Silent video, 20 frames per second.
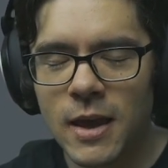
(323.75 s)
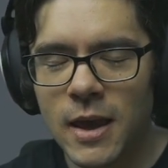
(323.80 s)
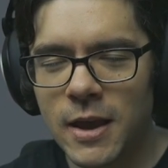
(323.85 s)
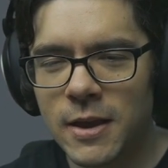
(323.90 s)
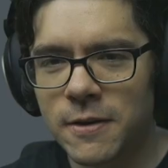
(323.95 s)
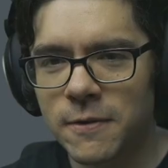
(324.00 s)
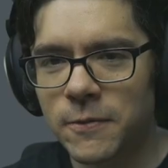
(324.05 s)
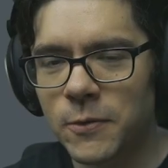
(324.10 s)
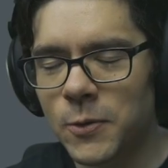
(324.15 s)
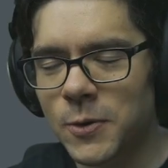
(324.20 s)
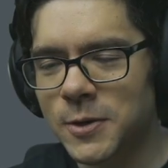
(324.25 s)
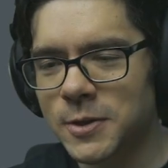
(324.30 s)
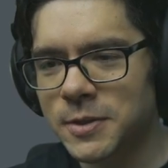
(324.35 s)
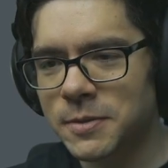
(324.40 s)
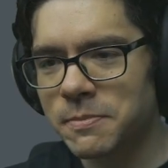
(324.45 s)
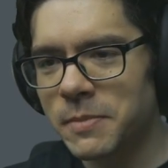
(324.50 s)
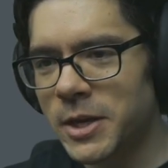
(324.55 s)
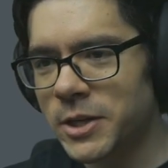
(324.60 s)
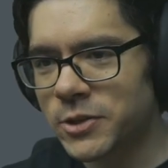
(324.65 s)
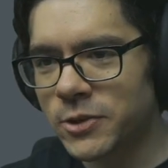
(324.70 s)
And of
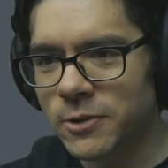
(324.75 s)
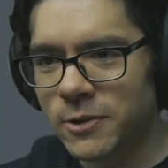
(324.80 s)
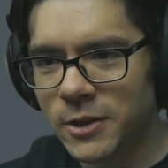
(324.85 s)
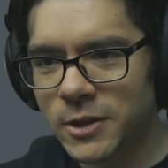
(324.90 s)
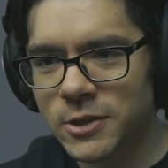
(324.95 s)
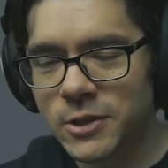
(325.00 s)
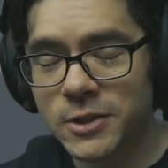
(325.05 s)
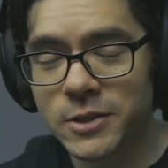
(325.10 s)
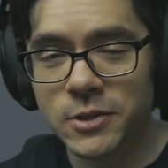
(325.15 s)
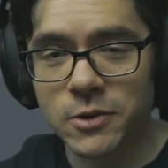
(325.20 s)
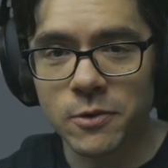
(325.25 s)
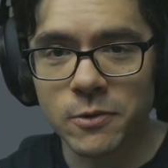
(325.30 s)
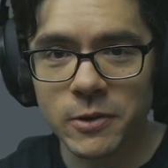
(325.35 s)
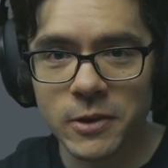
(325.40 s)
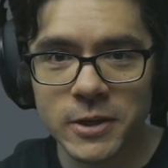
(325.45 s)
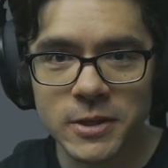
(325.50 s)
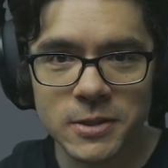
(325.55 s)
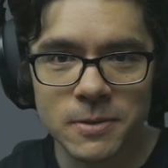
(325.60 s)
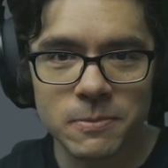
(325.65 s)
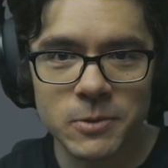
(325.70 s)
course, major glitches are
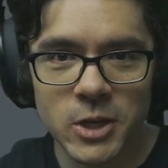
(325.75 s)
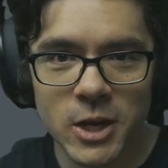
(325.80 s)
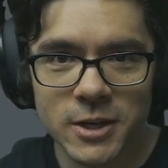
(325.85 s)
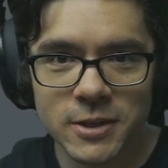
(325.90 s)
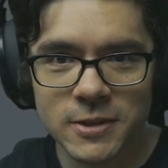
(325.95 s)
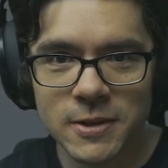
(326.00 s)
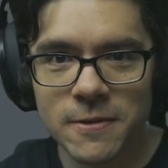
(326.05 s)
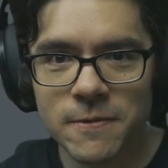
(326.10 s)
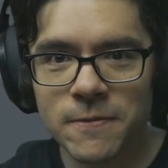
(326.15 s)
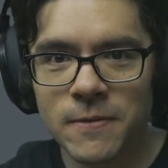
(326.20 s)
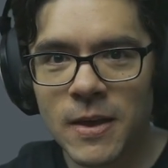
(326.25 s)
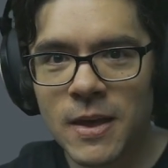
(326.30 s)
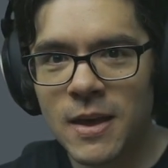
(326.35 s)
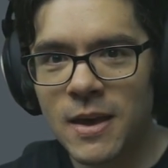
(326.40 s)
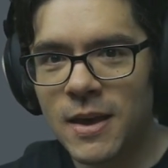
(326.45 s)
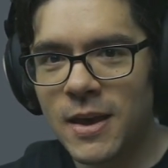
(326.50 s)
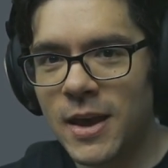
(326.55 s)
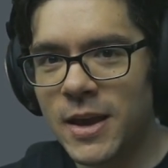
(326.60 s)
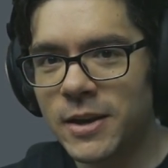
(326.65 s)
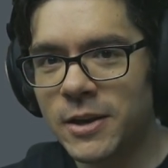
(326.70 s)
really subjective,
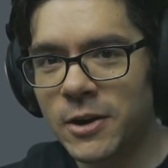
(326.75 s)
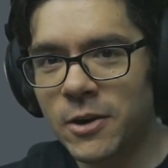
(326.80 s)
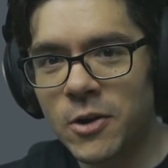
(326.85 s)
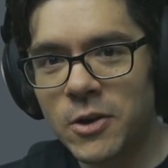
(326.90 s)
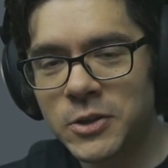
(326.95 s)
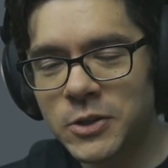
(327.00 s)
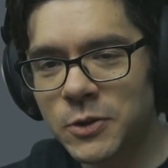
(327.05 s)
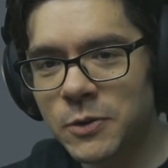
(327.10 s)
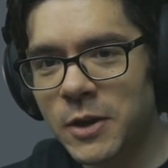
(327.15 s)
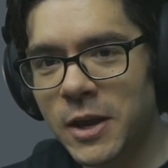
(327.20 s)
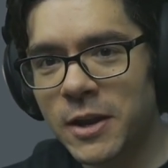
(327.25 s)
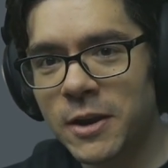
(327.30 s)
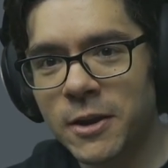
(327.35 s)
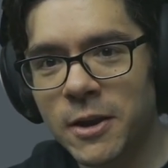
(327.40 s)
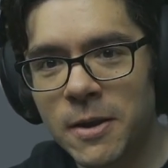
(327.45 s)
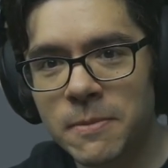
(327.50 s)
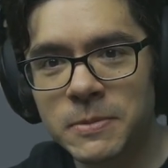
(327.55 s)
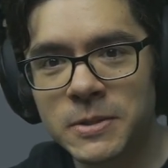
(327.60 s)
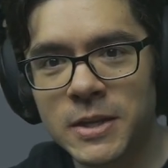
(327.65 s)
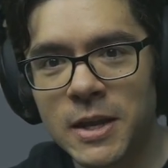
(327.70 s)
and it also kind of
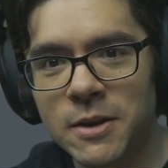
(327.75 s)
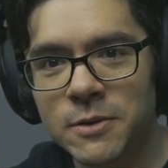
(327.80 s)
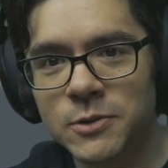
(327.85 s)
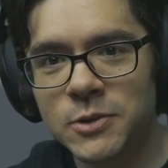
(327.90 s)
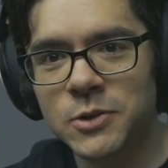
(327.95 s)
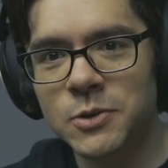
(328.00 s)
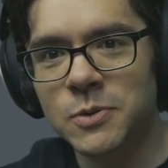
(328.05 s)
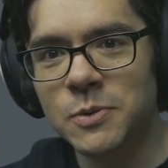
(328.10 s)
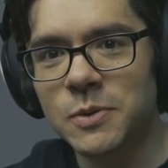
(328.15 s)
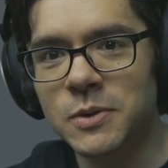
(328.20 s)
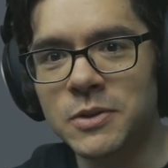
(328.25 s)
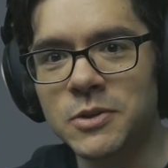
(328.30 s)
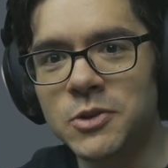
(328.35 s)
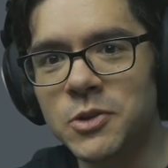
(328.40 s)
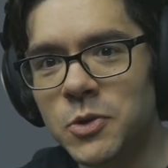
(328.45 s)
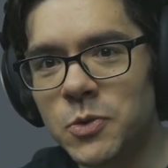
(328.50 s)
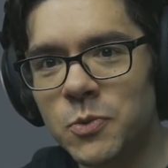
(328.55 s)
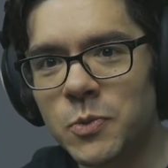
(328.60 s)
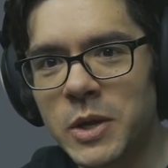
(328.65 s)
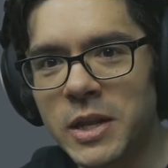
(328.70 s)
comes down to,
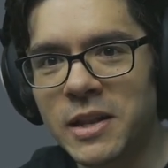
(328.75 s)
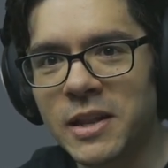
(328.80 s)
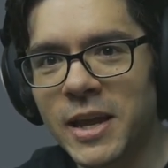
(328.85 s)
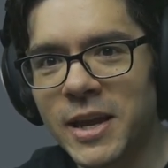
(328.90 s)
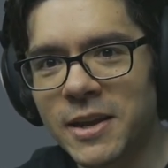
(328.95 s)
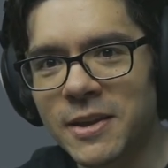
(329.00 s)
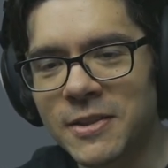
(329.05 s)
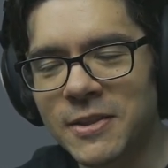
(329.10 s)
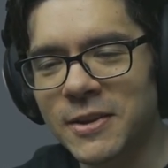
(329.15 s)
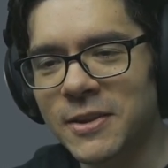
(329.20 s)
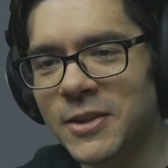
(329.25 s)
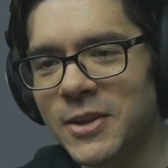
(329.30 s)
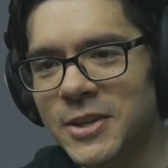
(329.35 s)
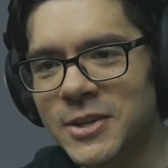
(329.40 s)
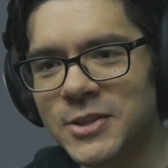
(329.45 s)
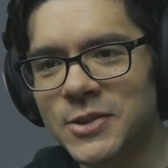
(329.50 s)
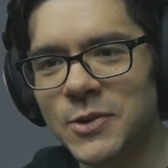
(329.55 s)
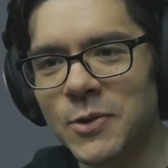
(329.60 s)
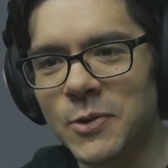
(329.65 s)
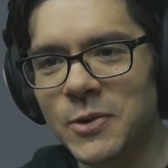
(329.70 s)
do we like the
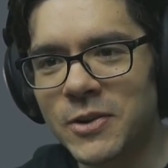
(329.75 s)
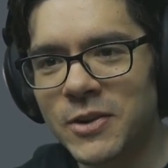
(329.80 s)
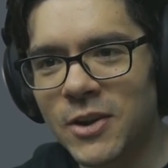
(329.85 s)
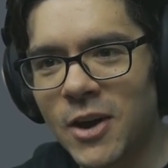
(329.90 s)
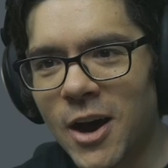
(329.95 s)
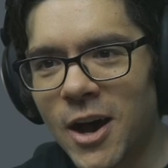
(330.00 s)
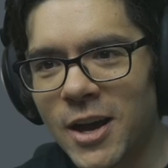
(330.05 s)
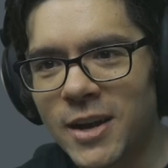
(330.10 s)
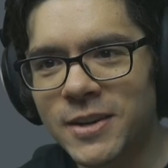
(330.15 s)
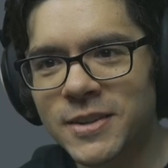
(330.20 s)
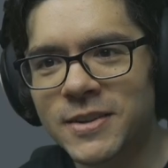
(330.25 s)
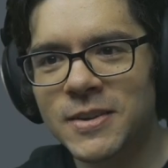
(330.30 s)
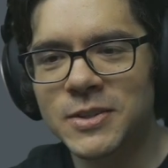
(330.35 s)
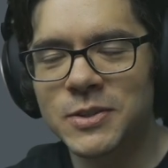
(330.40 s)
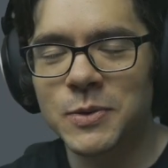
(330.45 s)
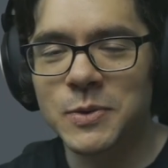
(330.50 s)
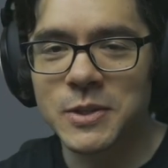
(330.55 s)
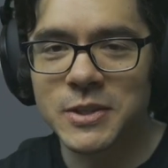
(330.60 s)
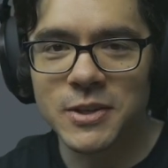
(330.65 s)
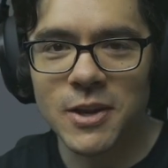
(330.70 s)
glitch or not?
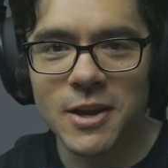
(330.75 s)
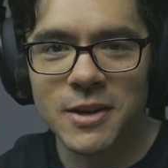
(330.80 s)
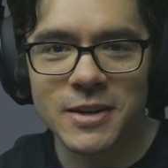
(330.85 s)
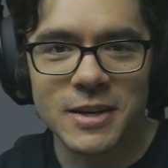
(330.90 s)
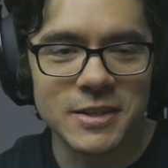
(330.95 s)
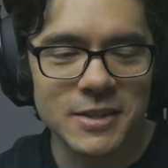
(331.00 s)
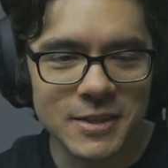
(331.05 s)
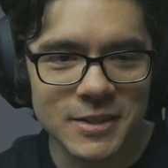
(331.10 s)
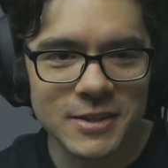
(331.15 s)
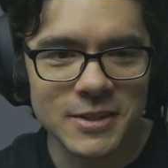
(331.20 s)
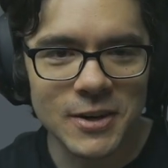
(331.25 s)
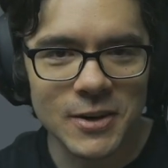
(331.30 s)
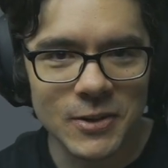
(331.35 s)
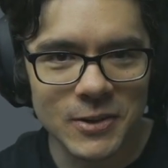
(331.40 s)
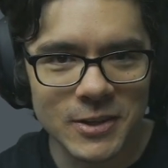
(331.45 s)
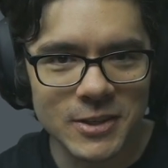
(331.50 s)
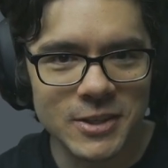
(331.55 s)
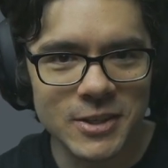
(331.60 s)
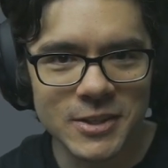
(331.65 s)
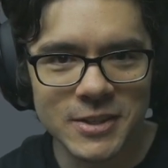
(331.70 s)
So it's not
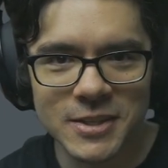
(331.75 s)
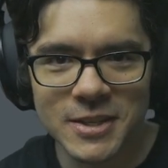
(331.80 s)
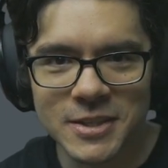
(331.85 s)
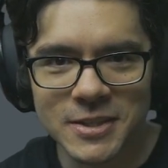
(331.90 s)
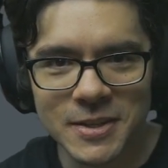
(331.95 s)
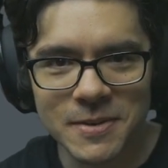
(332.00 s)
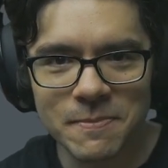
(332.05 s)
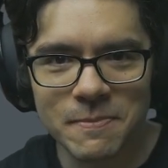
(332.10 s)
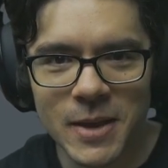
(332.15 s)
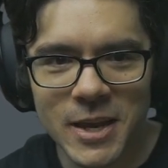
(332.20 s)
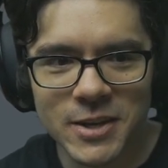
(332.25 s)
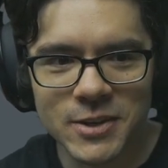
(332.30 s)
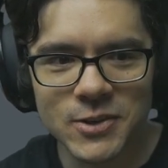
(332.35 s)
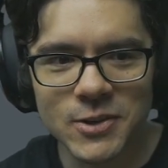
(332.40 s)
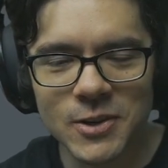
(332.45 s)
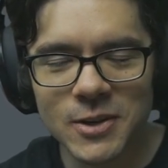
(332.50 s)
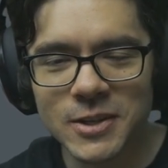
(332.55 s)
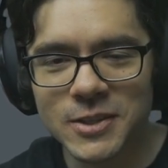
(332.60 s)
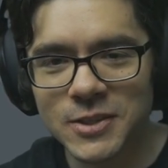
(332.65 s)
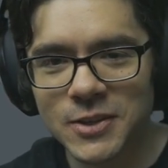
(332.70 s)
necessarily just, is it
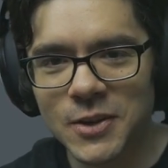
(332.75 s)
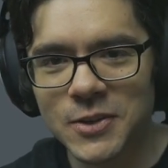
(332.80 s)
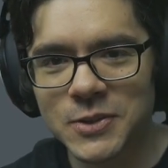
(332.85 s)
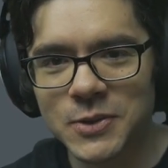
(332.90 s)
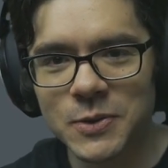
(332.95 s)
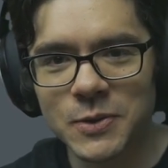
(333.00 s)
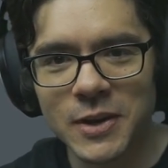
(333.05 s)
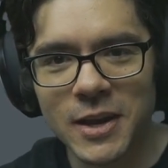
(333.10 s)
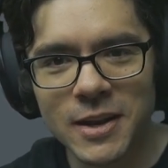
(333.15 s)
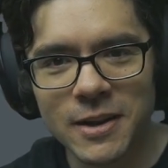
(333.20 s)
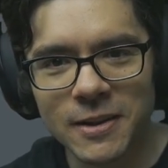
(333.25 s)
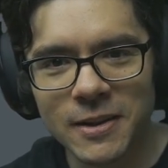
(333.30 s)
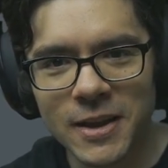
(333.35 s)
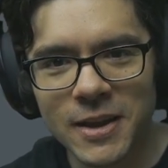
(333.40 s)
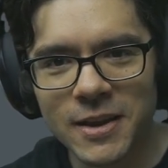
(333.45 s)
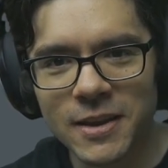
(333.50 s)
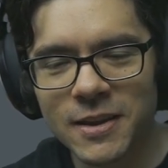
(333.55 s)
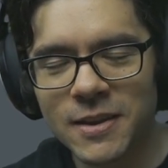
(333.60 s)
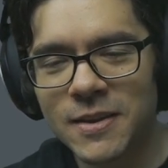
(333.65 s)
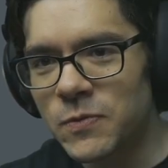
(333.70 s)
major? It's also kind of
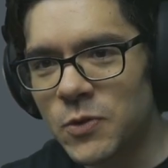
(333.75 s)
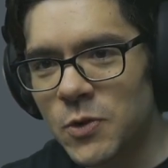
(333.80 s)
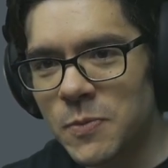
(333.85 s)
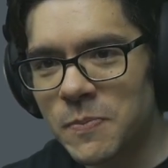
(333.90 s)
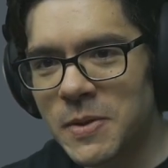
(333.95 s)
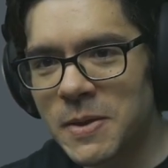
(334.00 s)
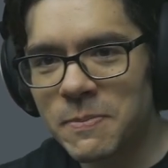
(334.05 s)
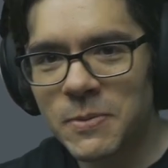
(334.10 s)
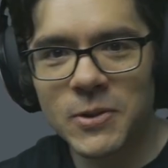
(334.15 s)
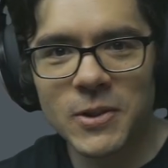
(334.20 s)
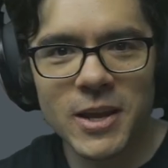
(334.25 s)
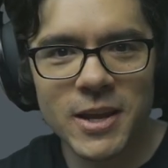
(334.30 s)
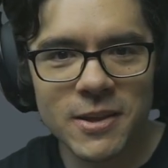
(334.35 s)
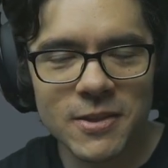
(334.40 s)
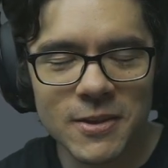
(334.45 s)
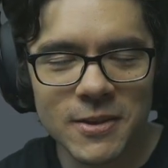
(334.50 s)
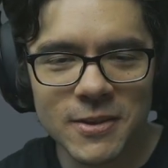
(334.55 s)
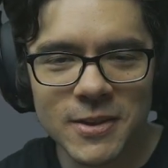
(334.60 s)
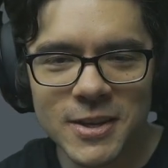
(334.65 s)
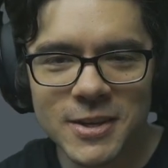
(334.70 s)
like, do people
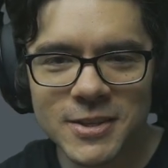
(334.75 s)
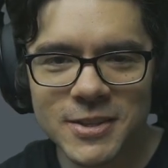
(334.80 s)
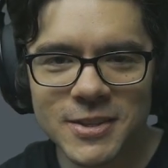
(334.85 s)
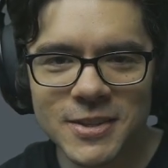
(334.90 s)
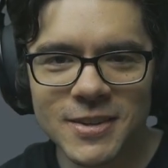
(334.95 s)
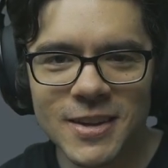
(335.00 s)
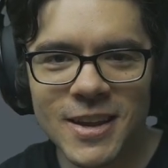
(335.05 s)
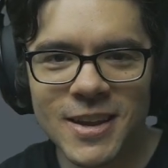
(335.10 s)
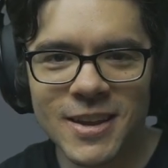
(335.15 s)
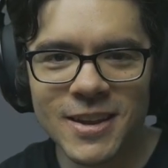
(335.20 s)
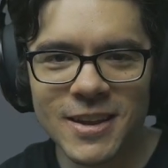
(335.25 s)
like the glitch?